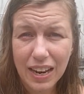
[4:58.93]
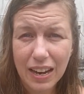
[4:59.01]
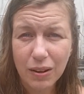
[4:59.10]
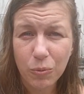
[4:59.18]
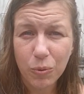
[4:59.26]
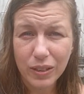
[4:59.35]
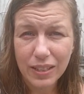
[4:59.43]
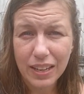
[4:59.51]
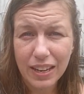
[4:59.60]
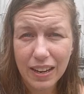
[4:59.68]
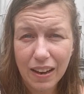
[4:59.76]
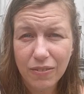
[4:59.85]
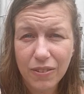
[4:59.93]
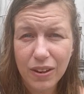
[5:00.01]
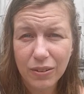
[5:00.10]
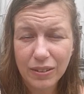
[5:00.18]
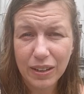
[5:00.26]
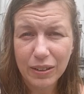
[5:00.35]
And one day I
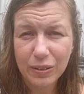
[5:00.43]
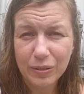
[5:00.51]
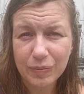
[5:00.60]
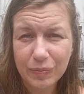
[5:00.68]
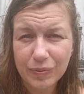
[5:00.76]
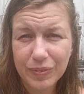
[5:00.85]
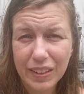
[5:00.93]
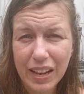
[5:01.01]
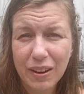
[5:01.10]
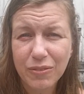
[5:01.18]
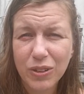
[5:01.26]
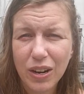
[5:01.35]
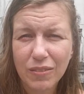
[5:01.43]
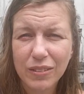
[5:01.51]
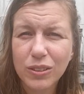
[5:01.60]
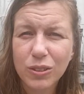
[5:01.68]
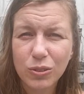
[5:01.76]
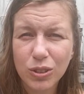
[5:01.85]
found out, after
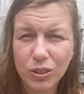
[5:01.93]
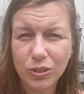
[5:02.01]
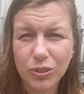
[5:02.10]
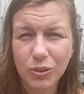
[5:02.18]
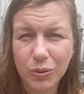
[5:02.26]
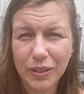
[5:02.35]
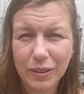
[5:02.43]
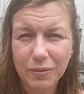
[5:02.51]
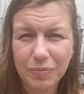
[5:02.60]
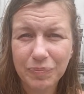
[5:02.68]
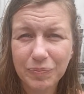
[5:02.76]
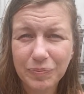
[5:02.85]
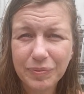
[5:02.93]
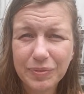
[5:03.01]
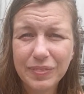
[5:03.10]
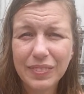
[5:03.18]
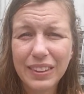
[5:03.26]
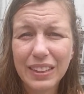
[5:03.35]
having 2 children with him,
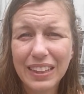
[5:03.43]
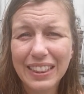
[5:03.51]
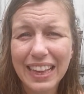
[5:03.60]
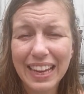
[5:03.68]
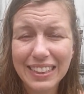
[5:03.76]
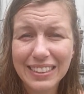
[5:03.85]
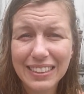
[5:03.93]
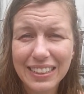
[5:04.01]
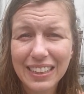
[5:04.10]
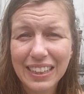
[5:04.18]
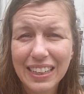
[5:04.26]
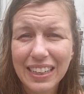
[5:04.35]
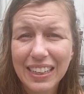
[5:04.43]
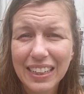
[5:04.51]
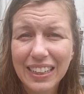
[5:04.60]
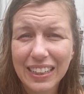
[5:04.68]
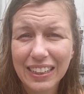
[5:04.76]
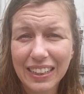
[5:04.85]
that he